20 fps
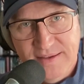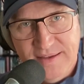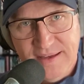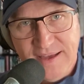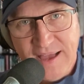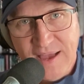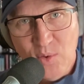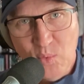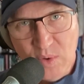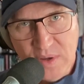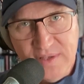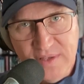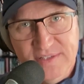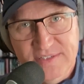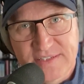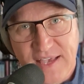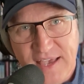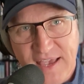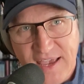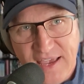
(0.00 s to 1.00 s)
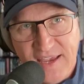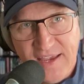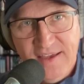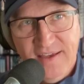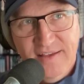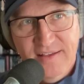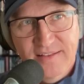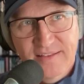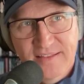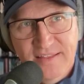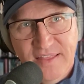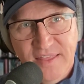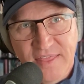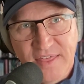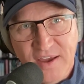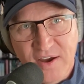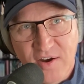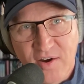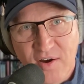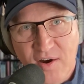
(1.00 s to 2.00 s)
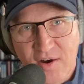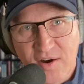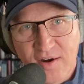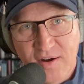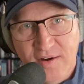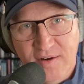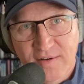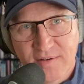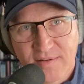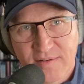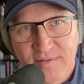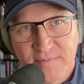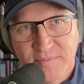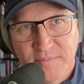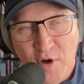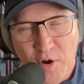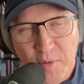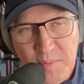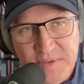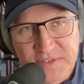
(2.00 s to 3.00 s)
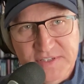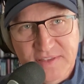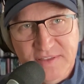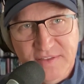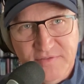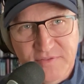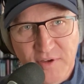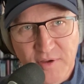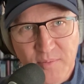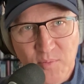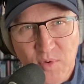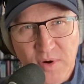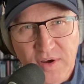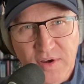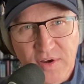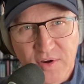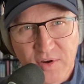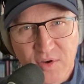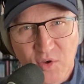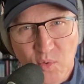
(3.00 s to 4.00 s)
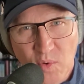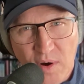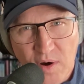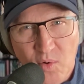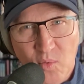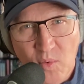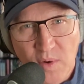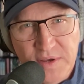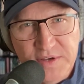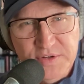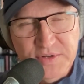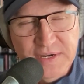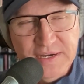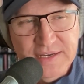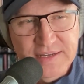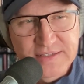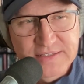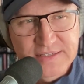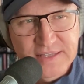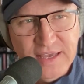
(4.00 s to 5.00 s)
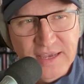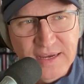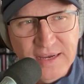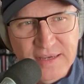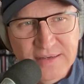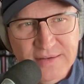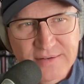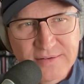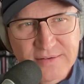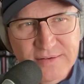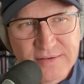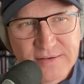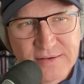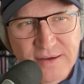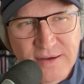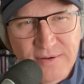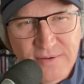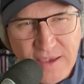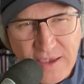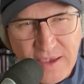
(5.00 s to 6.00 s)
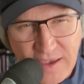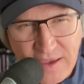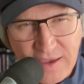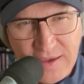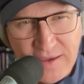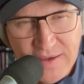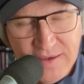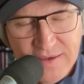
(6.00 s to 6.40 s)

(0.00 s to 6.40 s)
I will say there are moments in the film where you are wondering, it's like, okay,